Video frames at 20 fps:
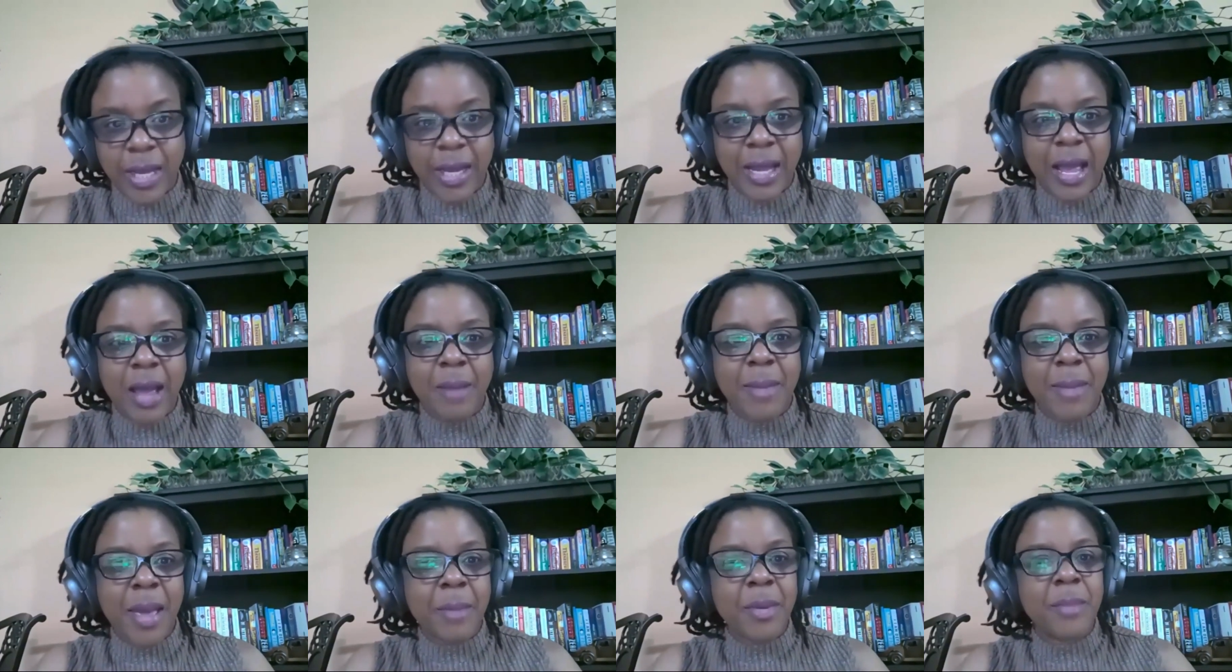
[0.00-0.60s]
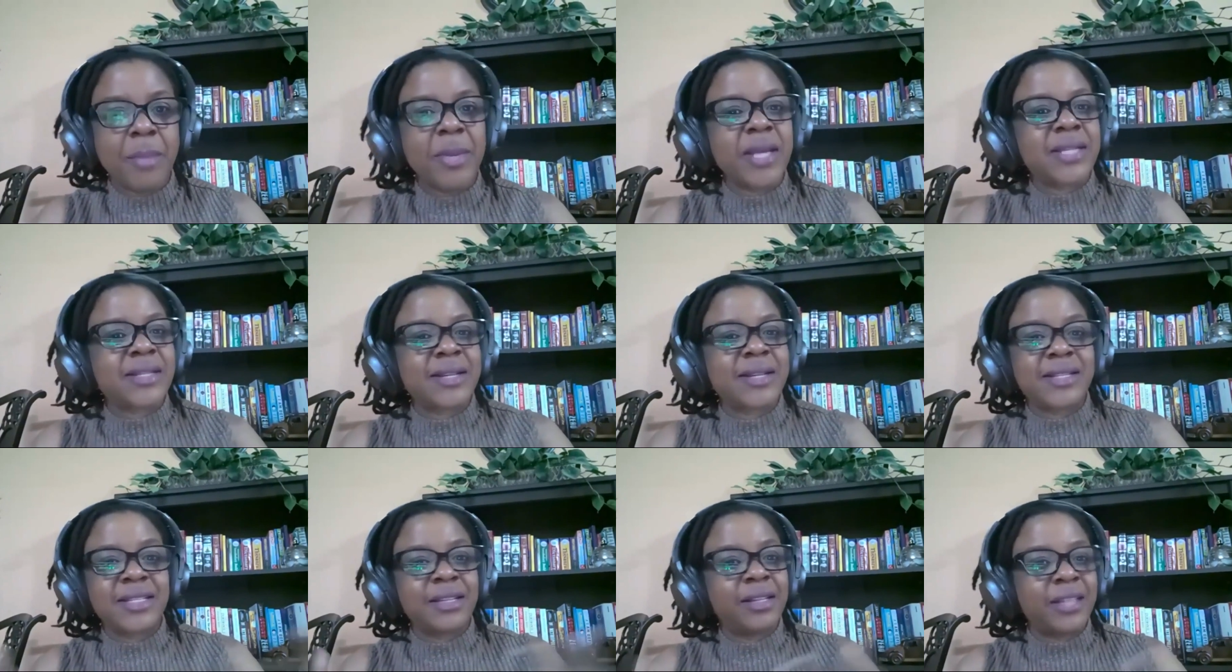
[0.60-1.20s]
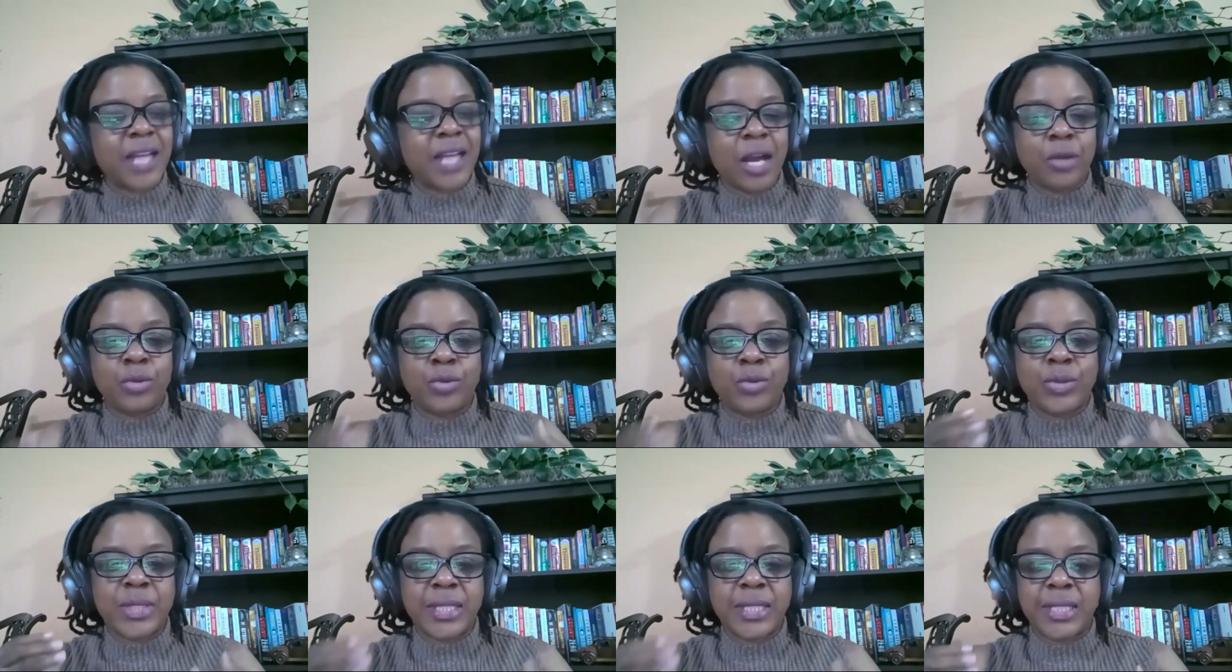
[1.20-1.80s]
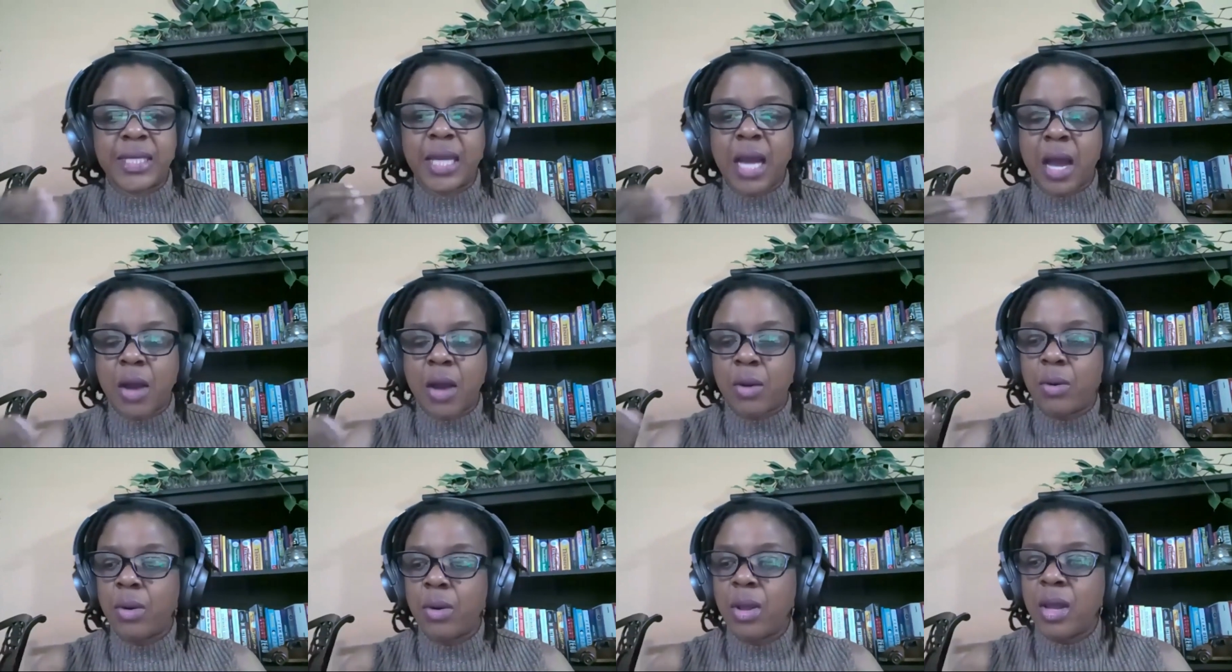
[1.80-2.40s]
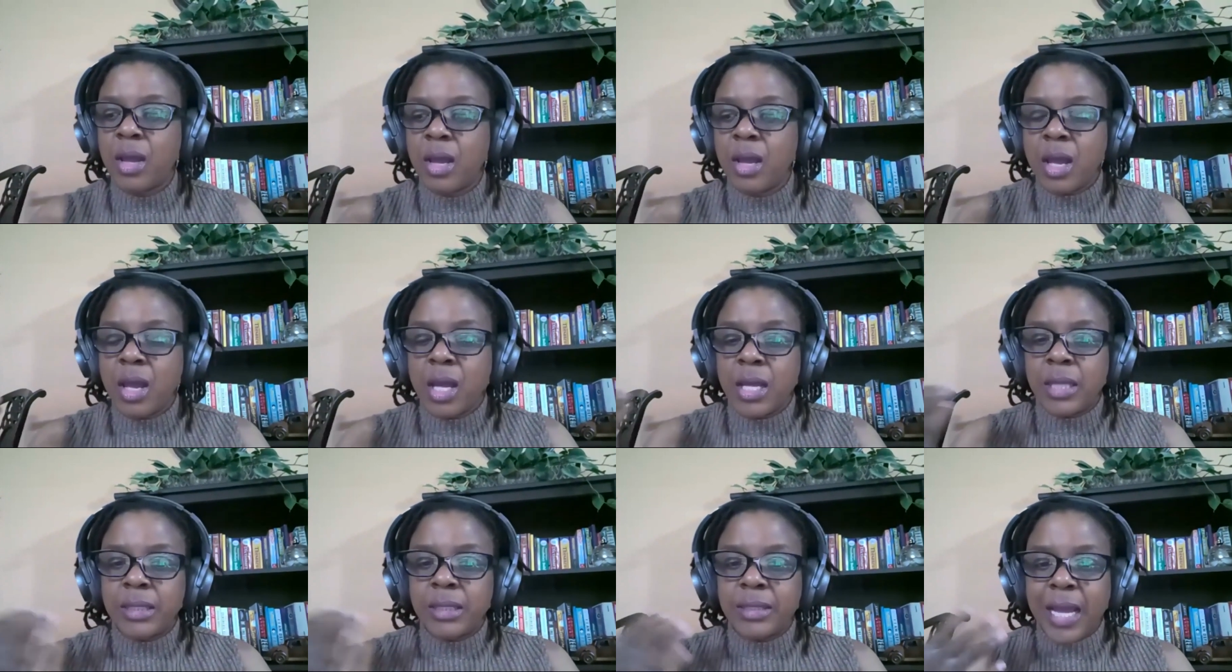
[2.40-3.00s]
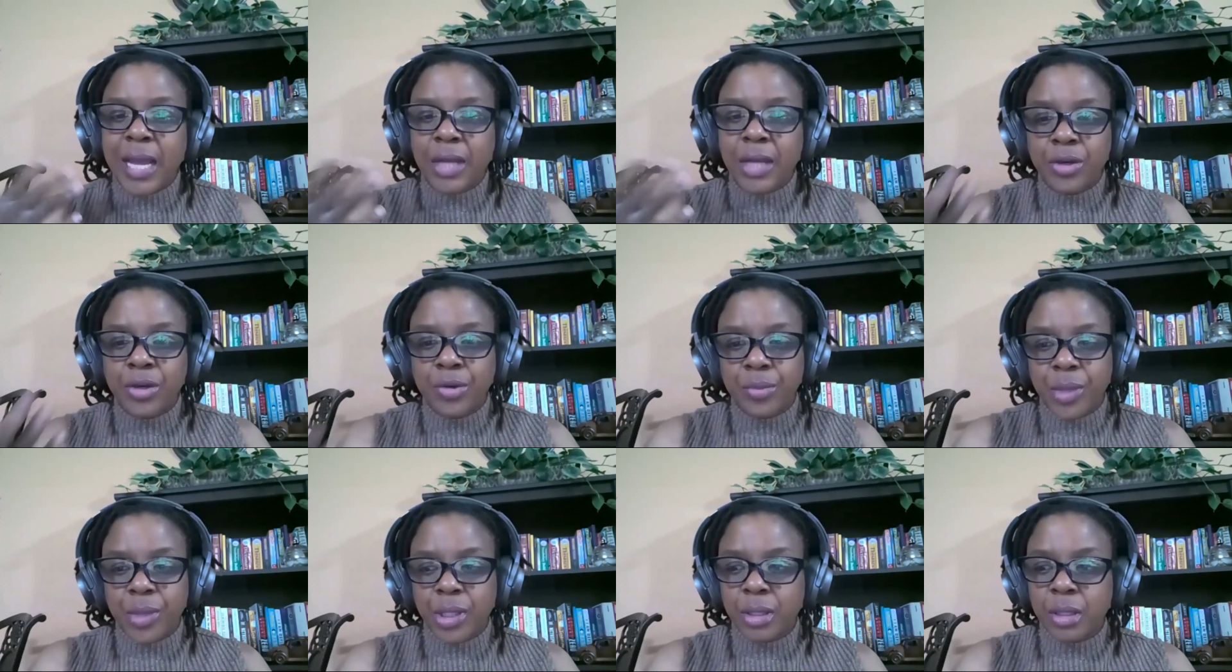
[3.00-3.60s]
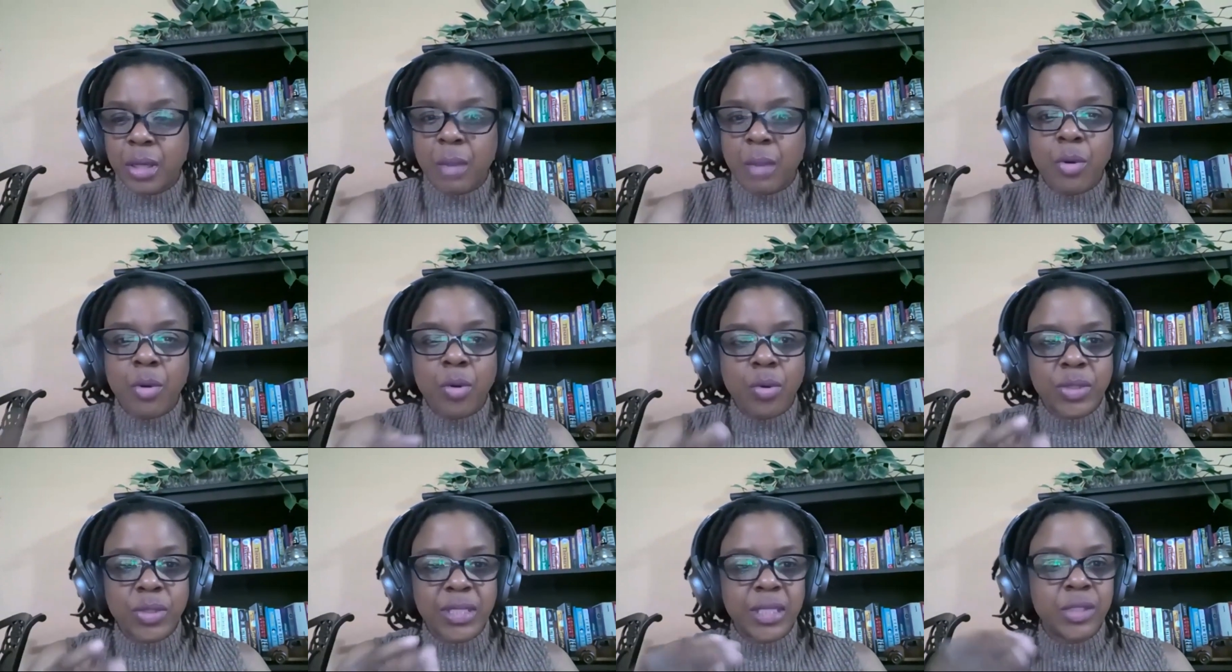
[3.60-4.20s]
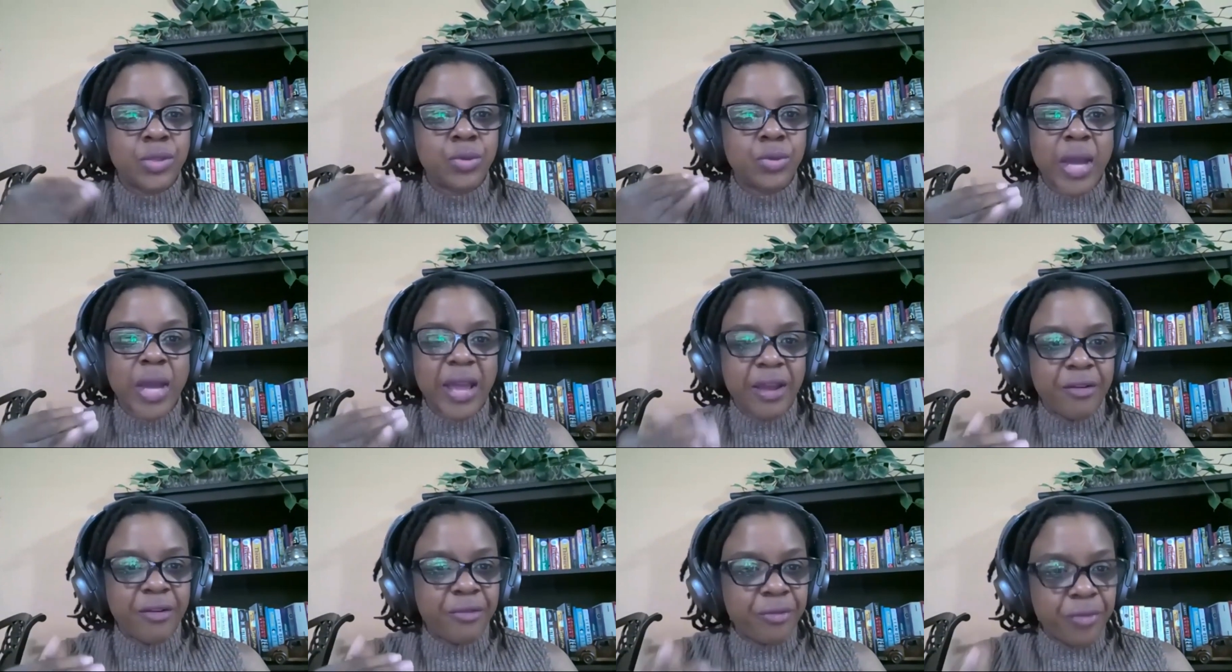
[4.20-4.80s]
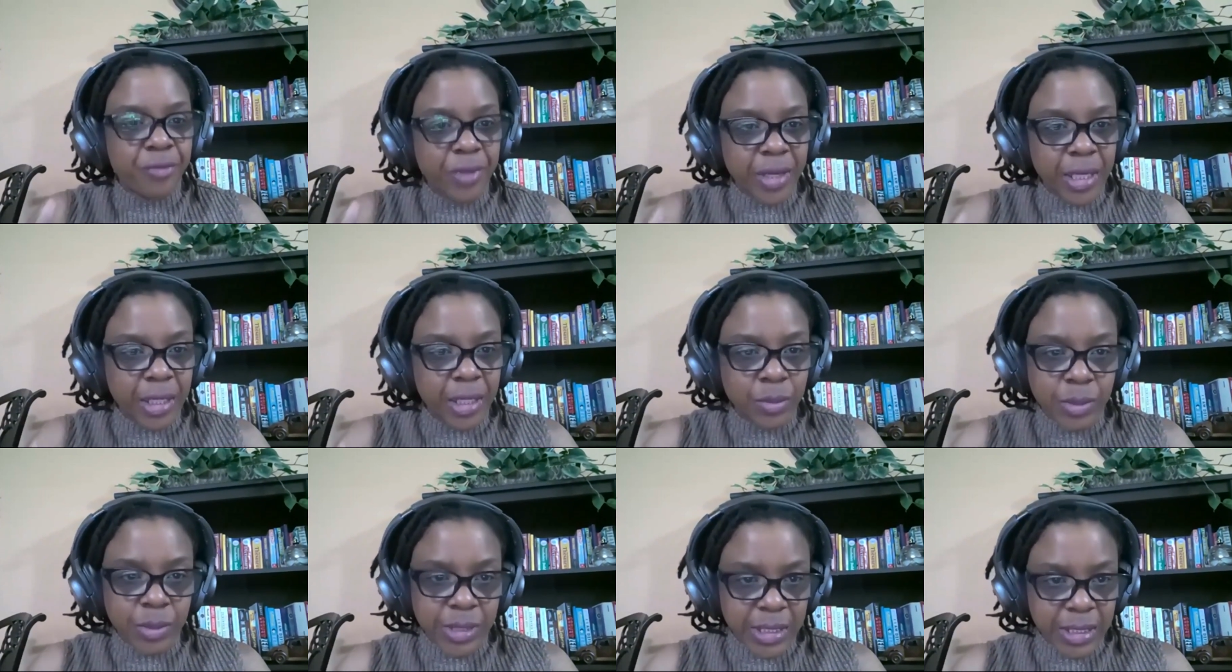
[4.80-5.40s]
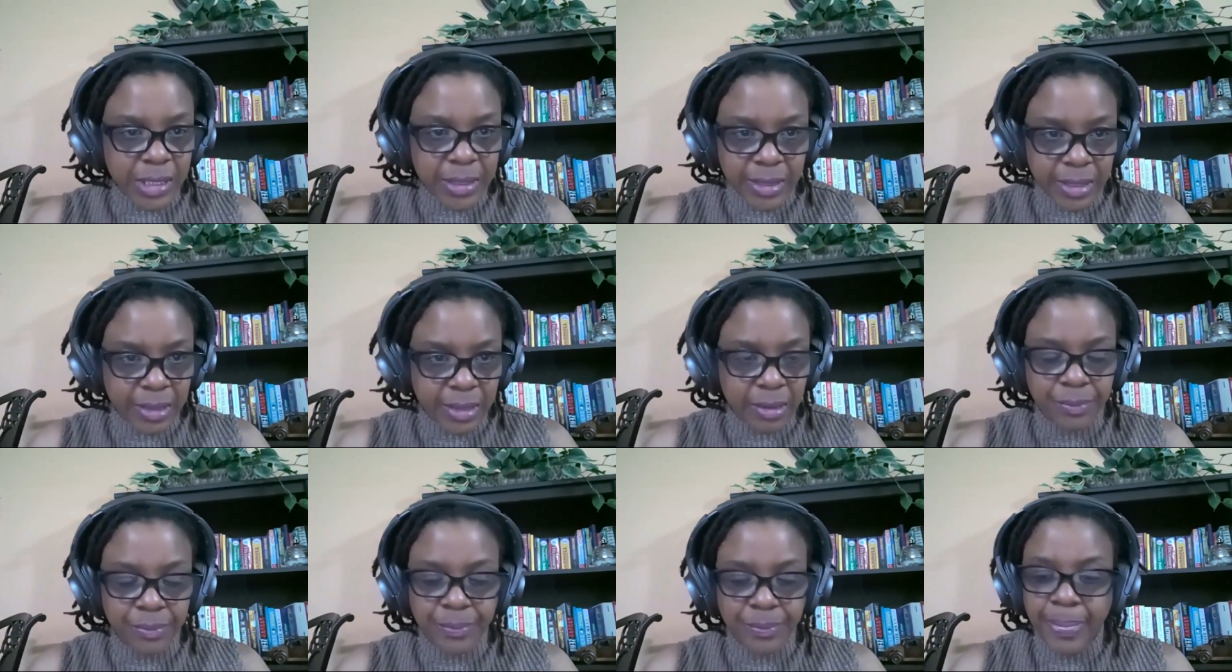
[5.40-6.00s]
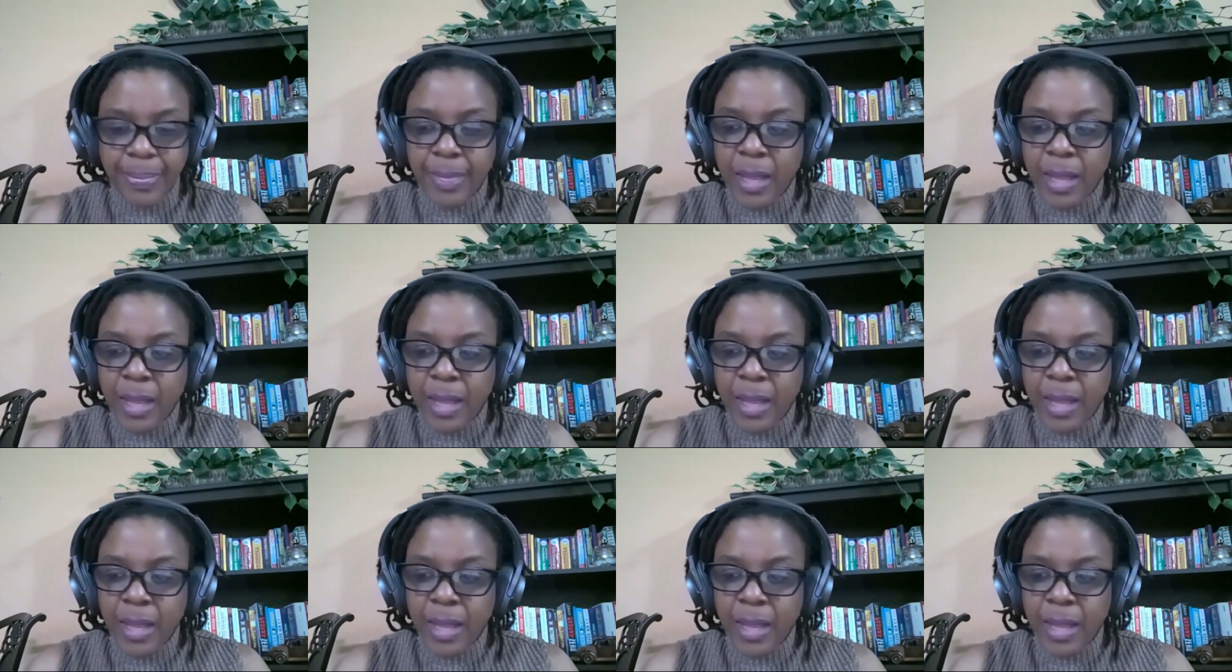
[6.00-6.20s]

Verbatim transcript: Like I'm, I'm amazed until now to see how that curriculum goes into every little detail